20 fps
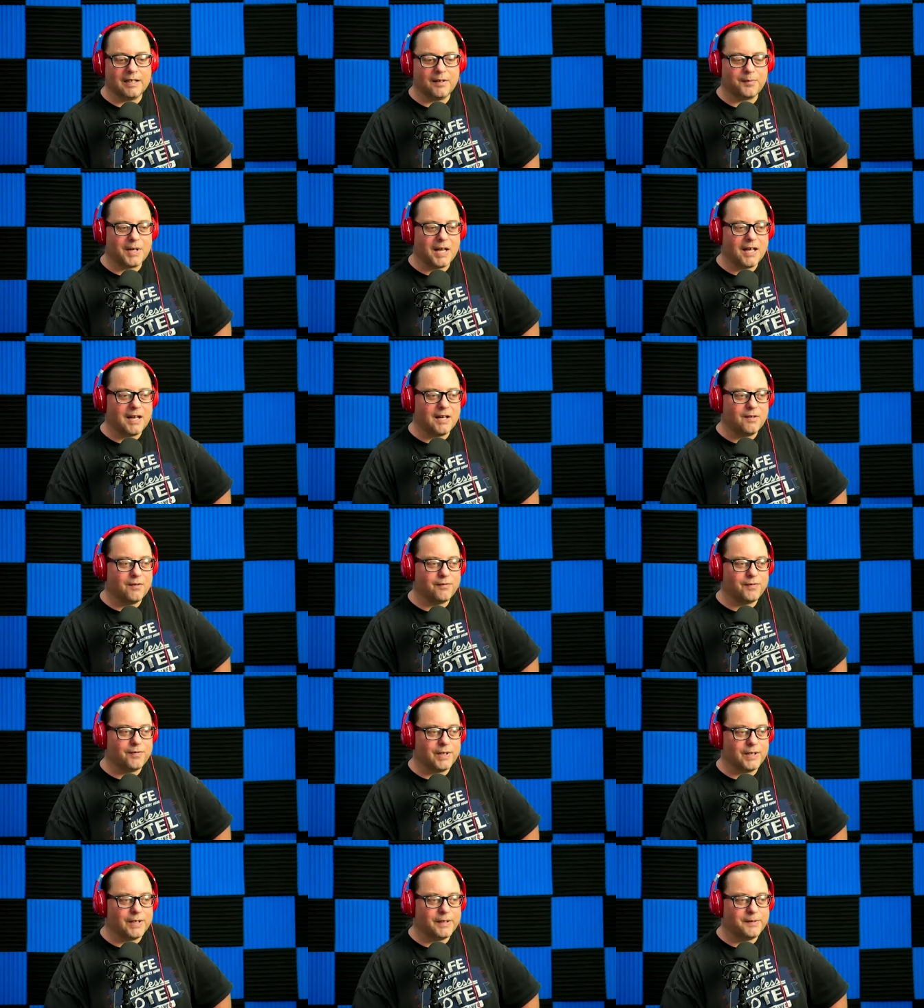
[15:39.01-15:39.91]
I'm kind
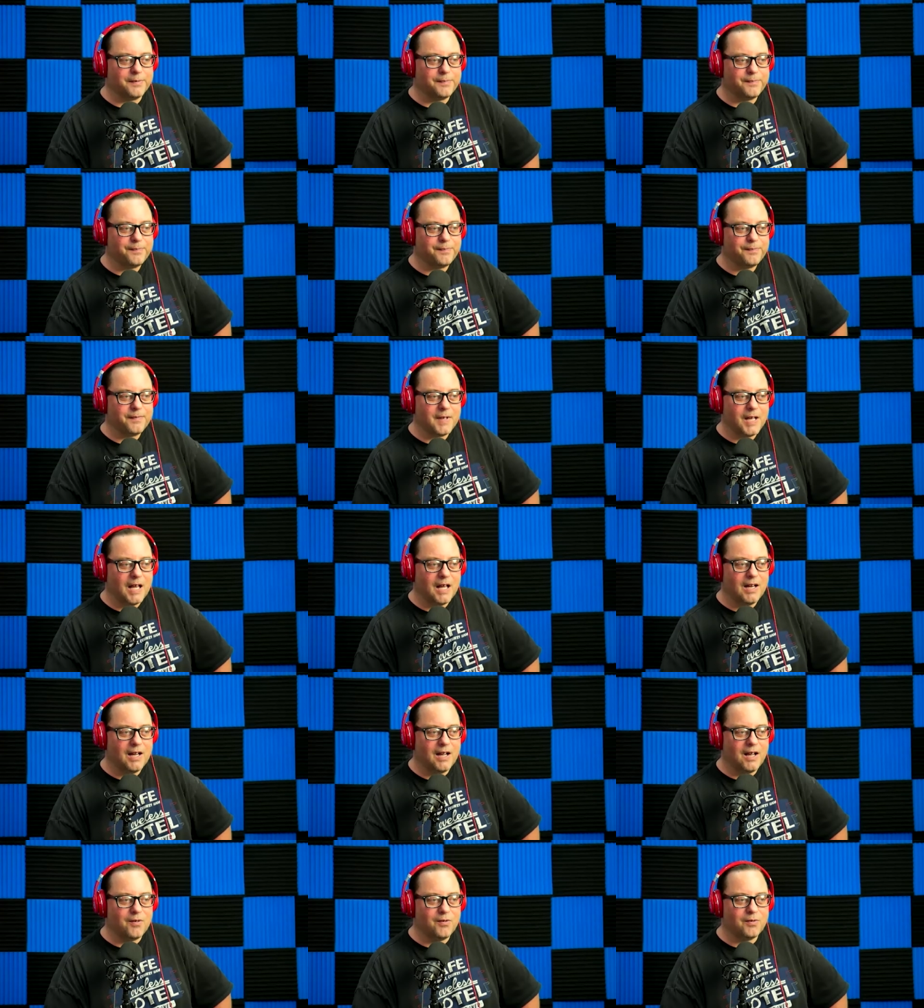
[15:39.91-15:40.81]
of yeah. Uh,
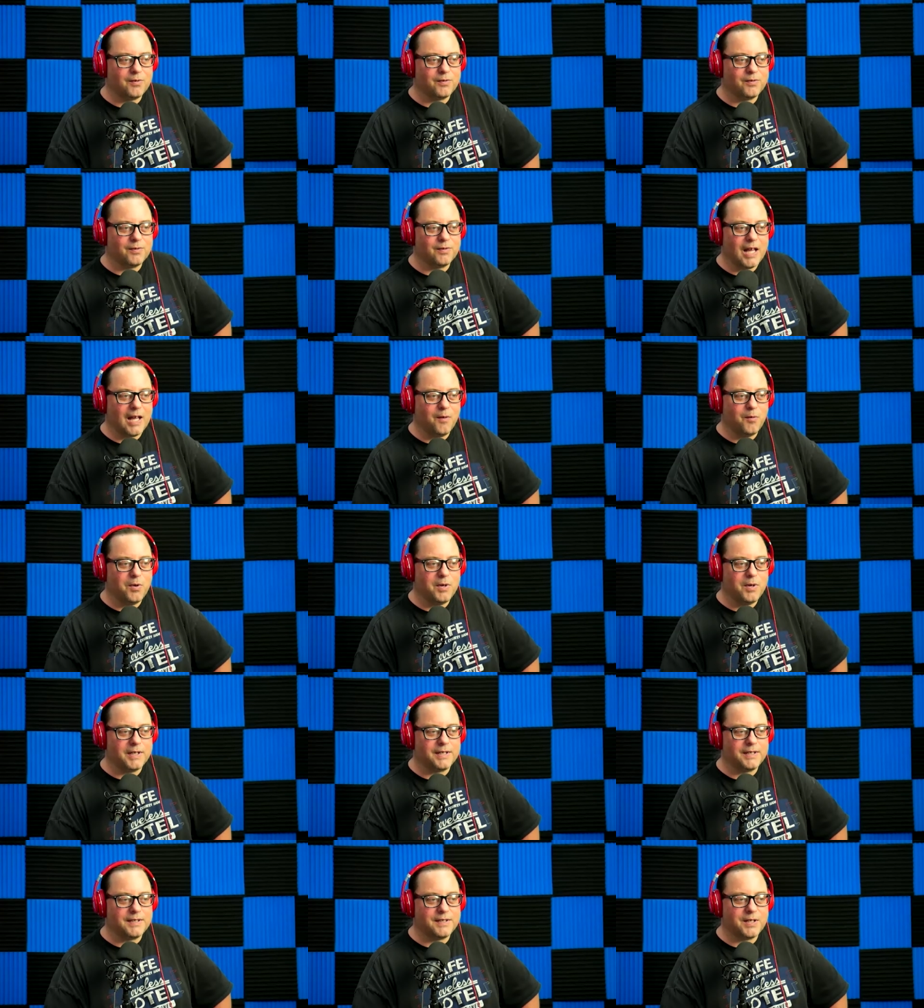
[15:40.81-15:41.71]
I, I don't I
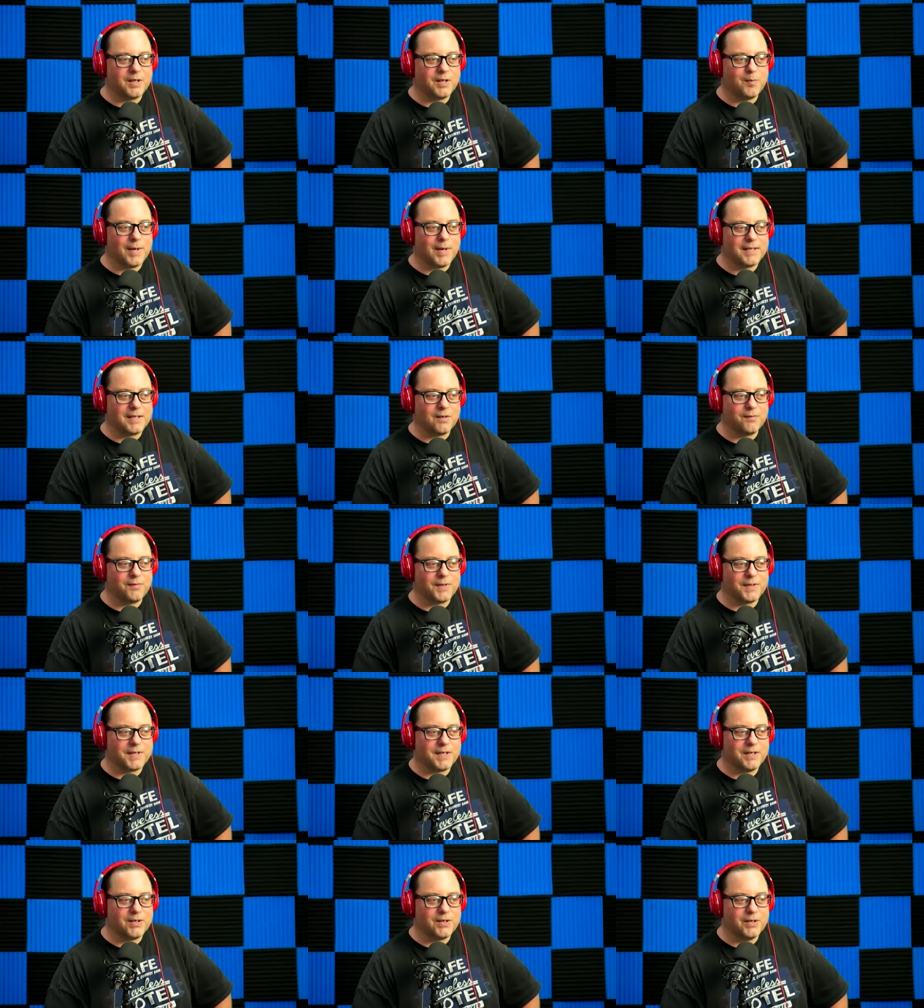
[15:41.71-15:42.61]
wouldn't consider myself a
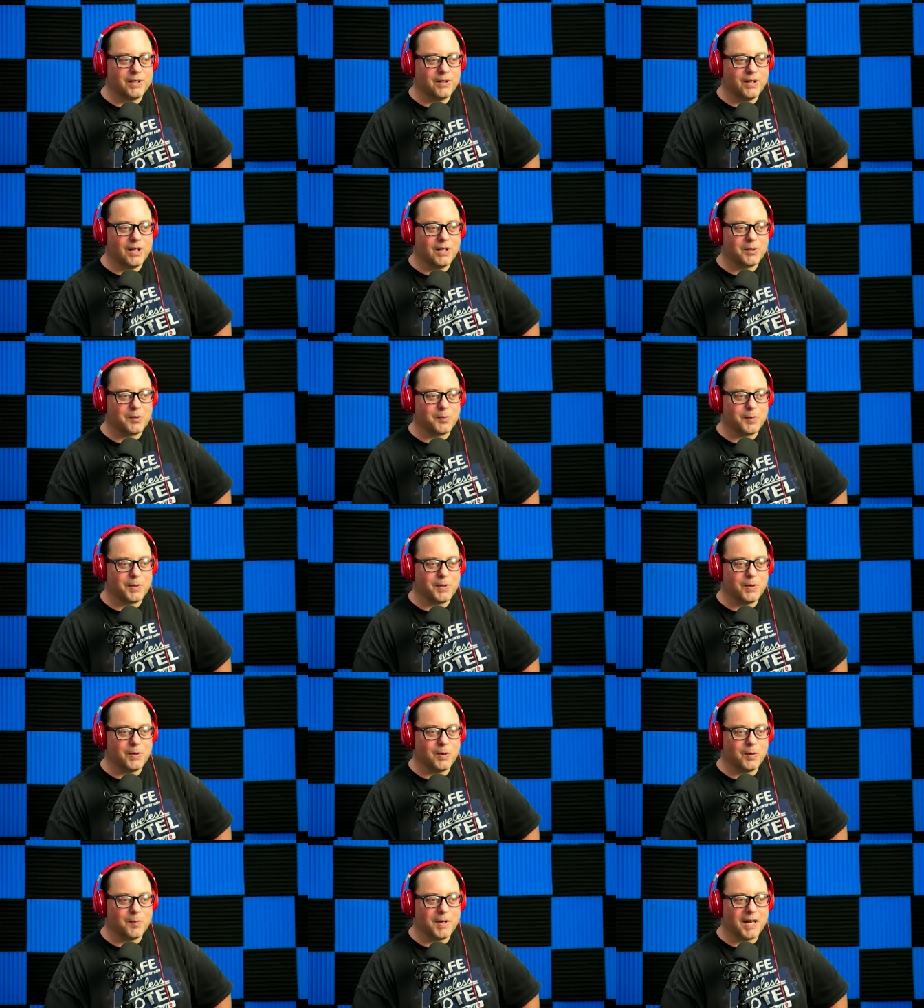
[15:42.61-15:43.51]
serial
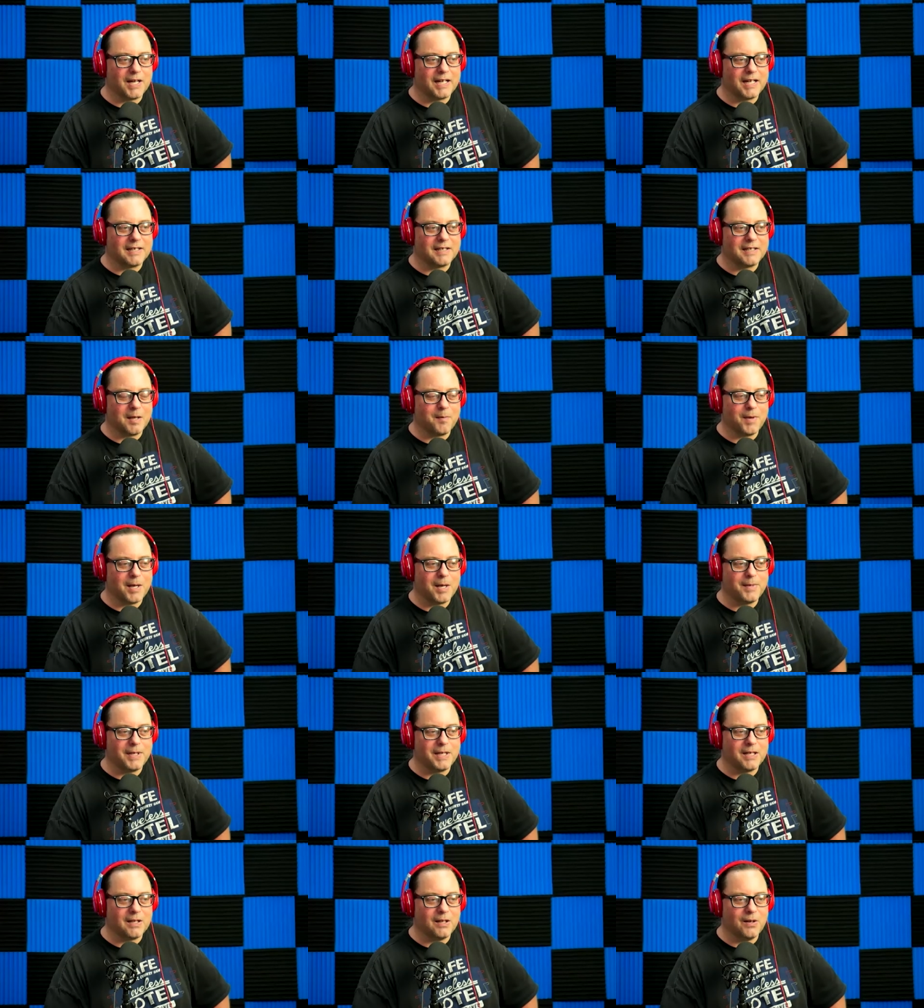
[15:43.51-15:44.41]
entrepreneur, but I guess I might
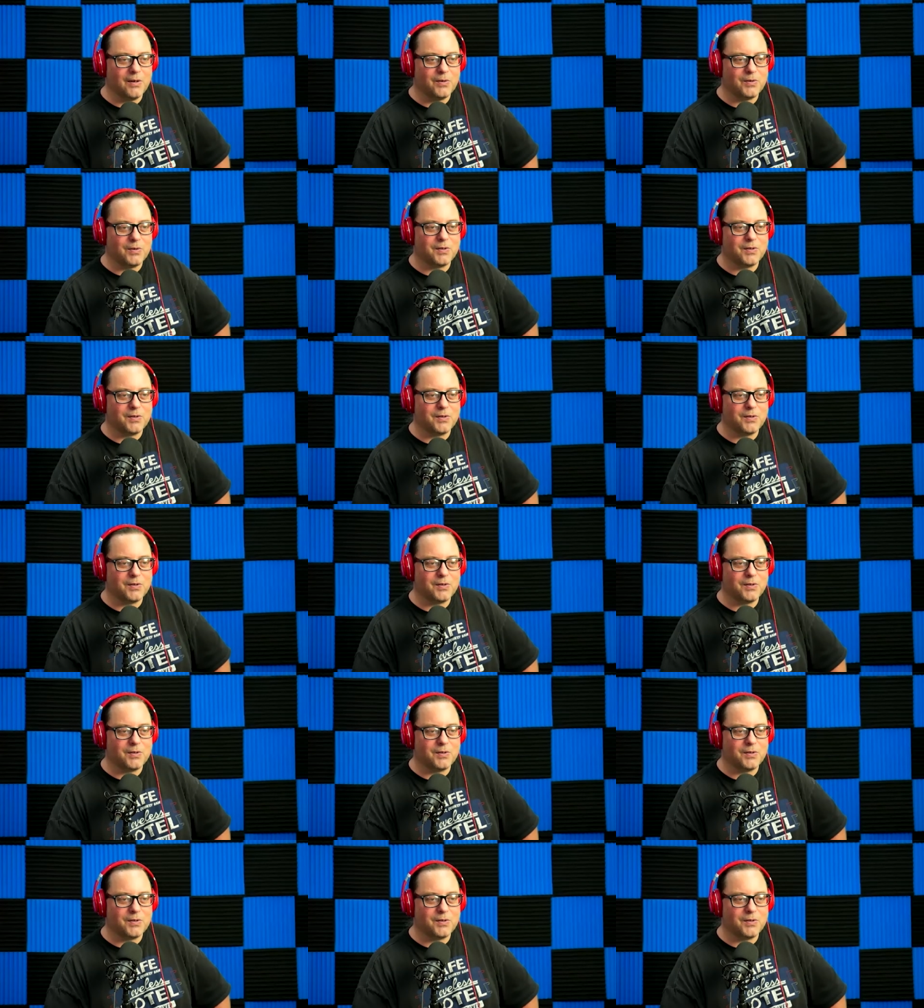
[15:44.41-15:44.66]
be close.